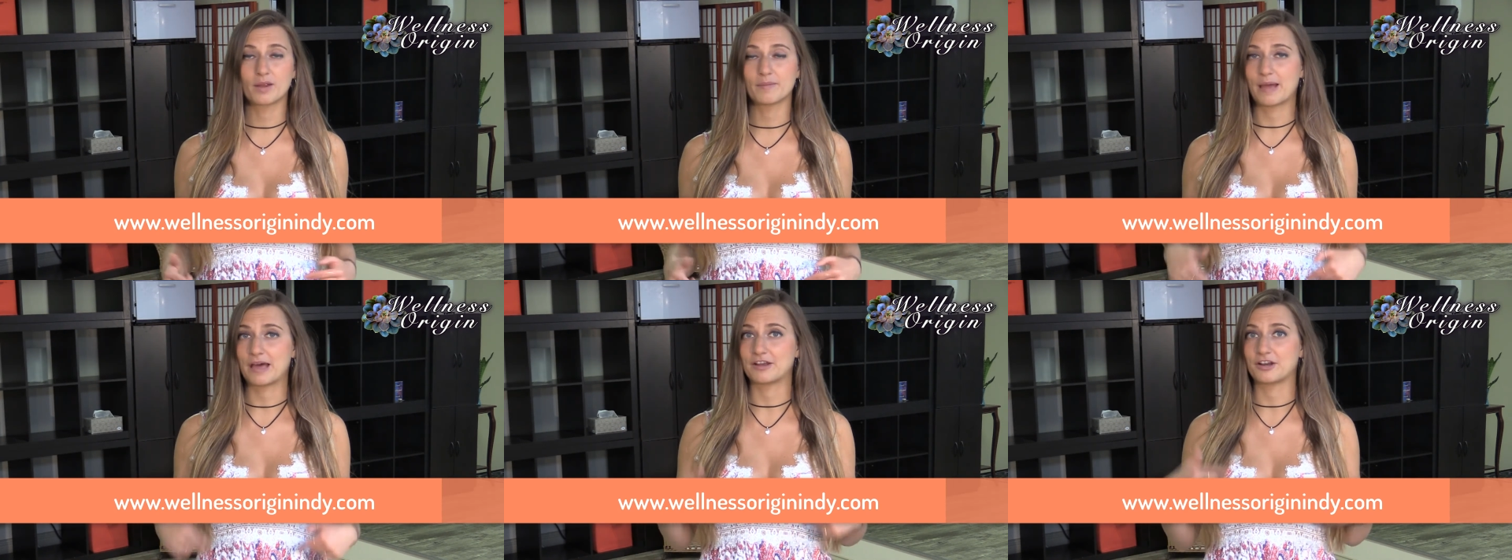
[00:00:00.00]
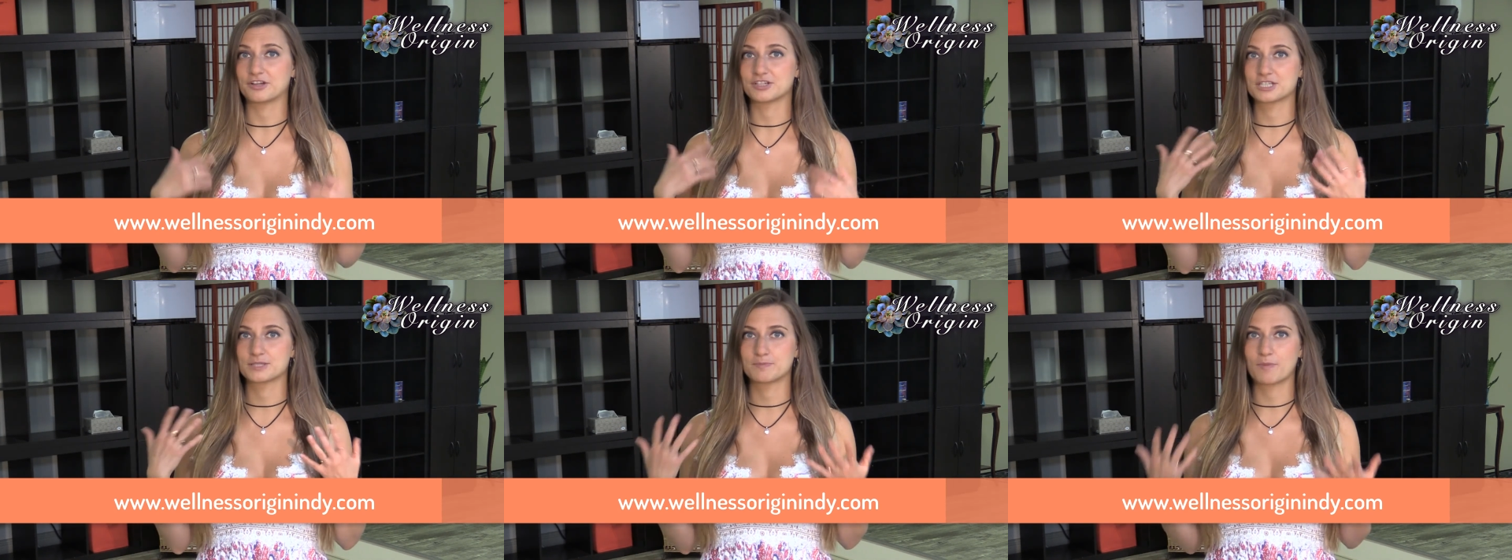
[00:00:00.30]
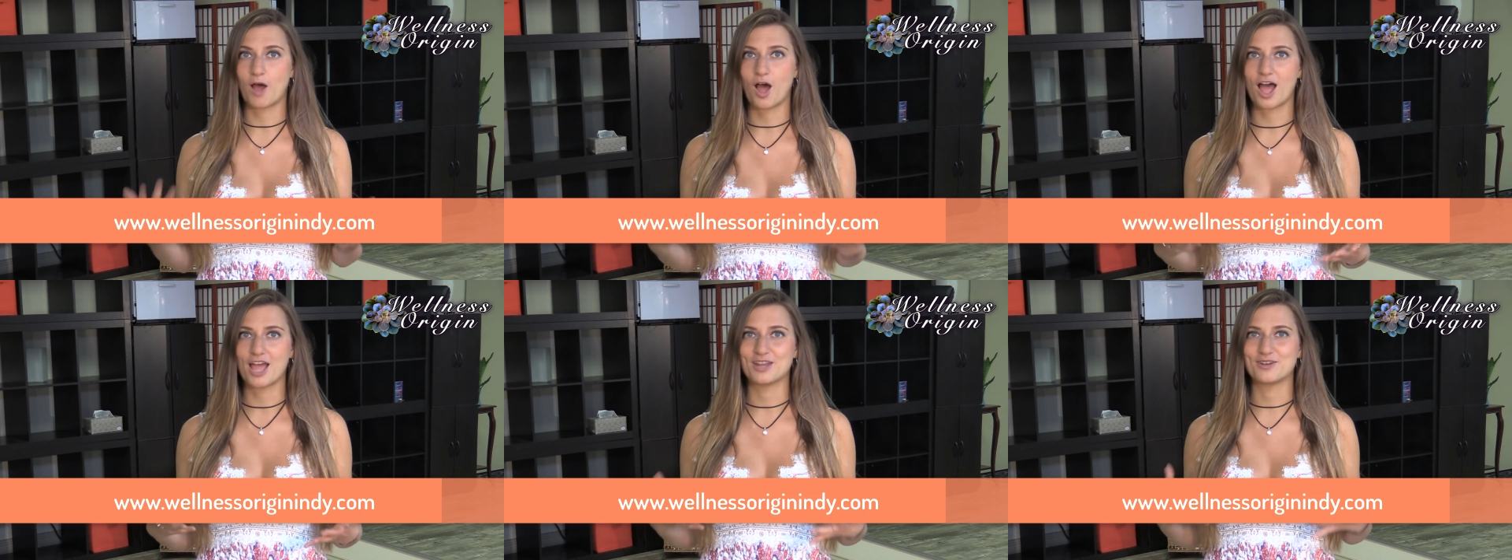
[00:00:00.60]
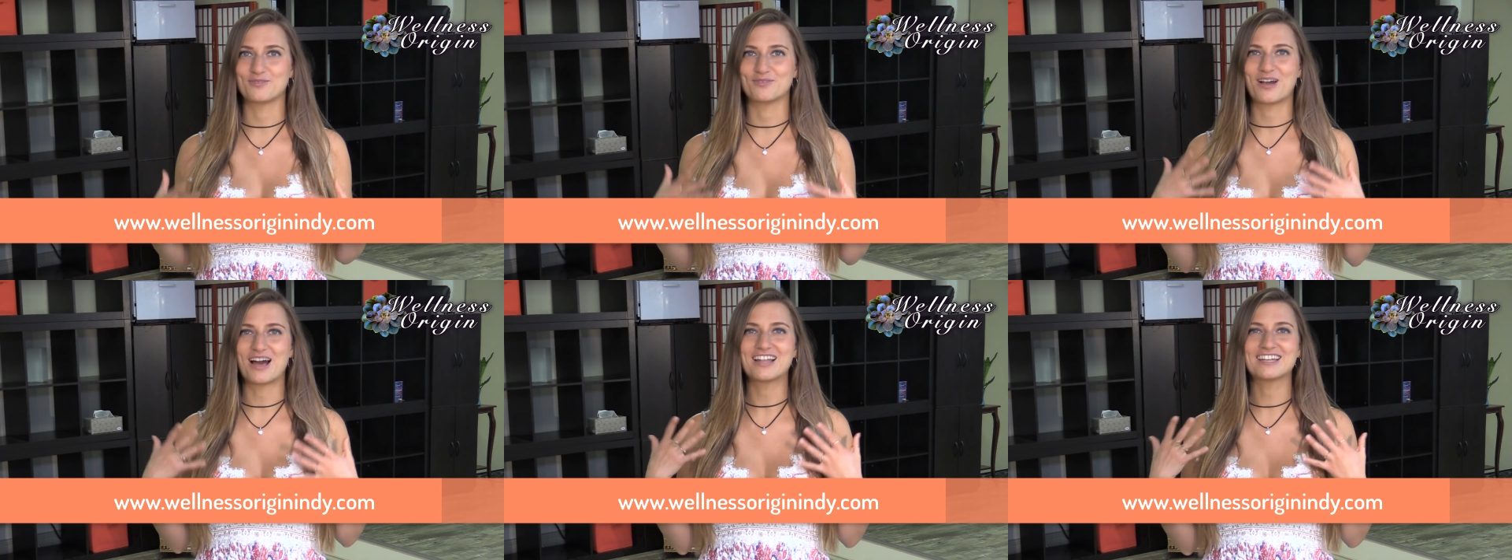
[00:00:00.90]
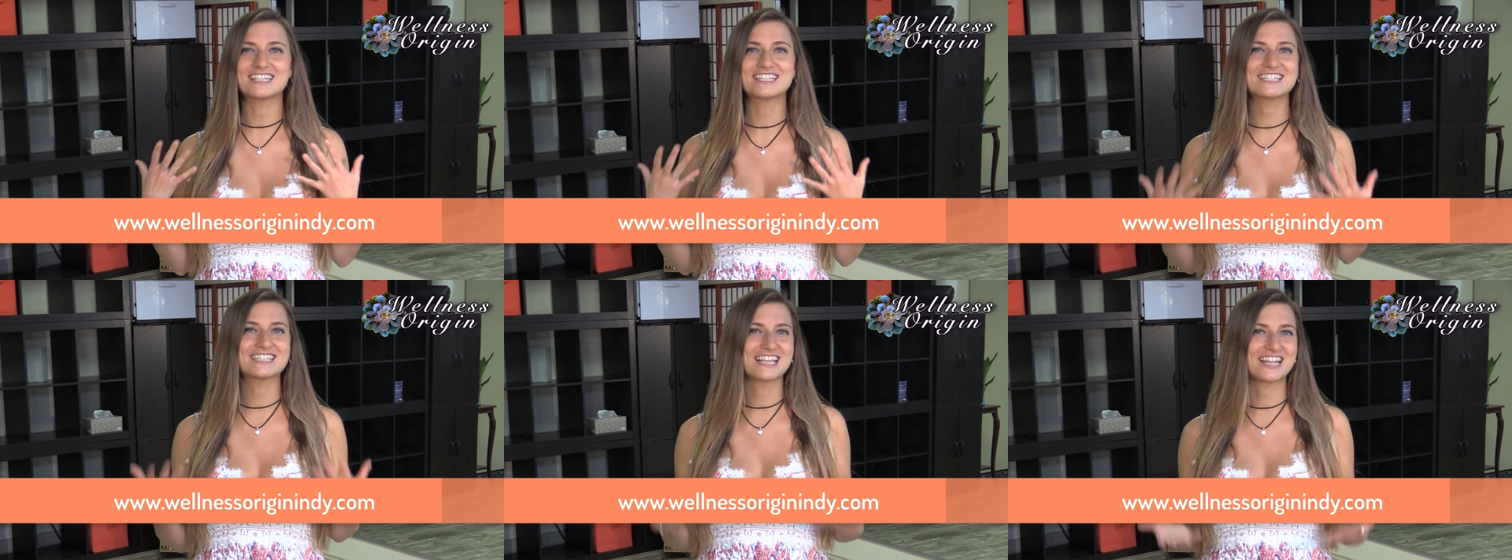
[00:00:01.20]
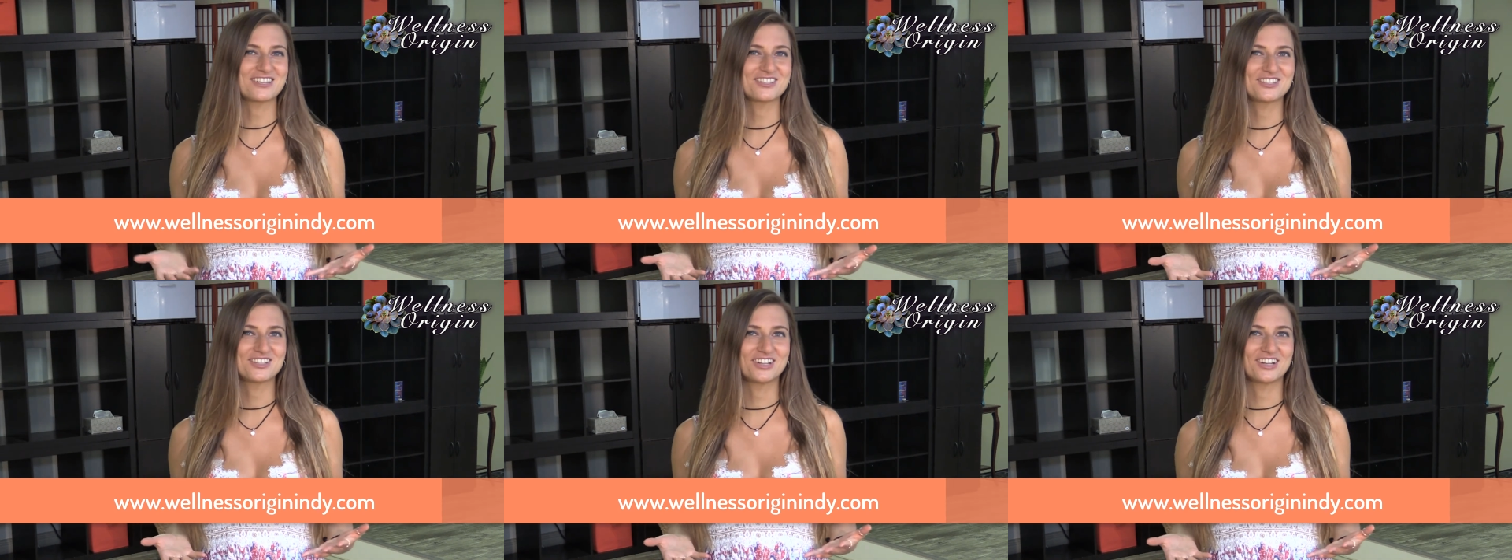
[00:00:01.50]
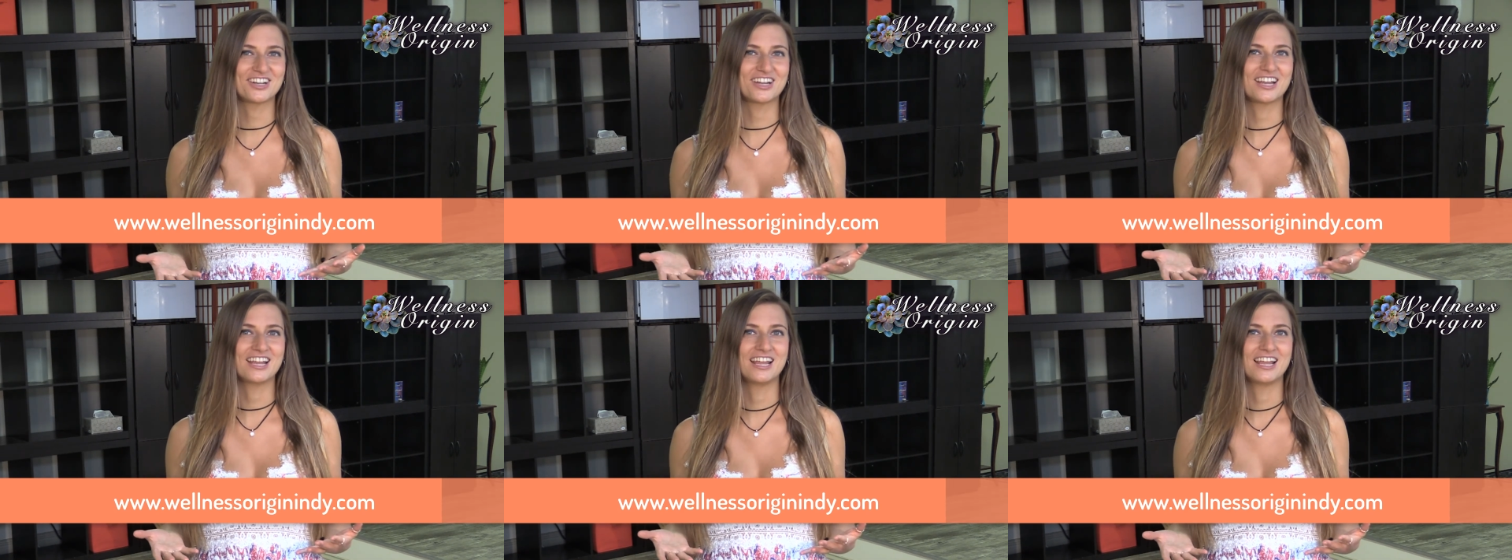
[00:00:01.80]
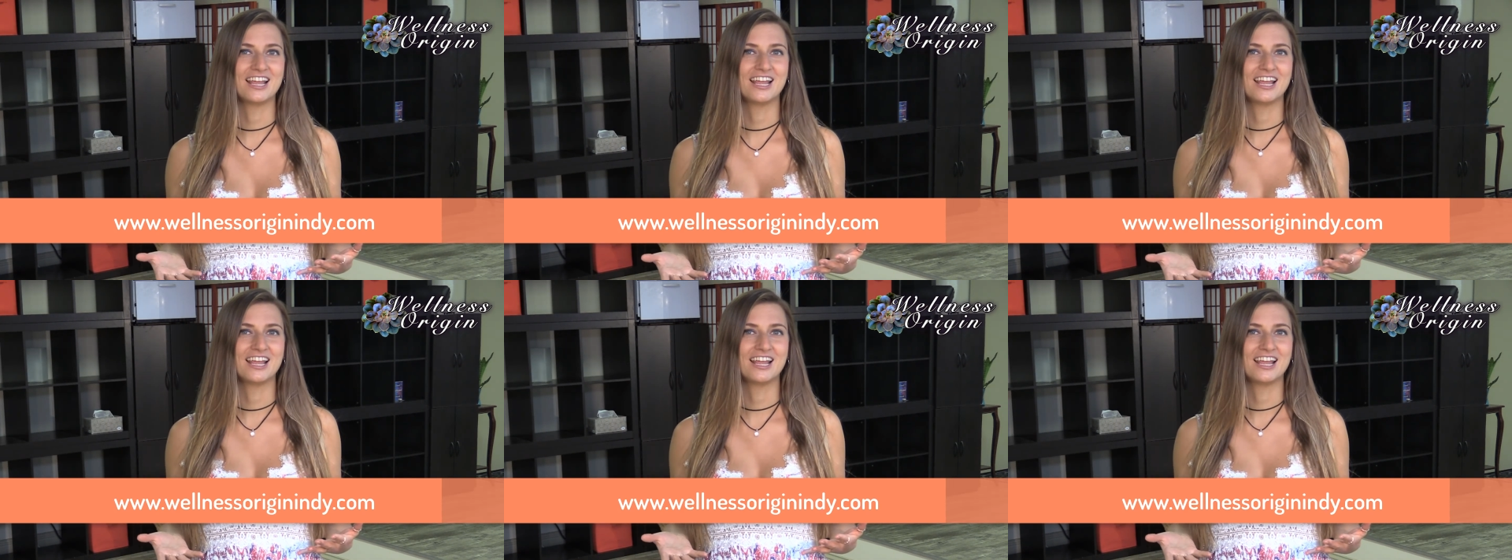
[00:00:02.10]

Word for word: about our spa and wellness center.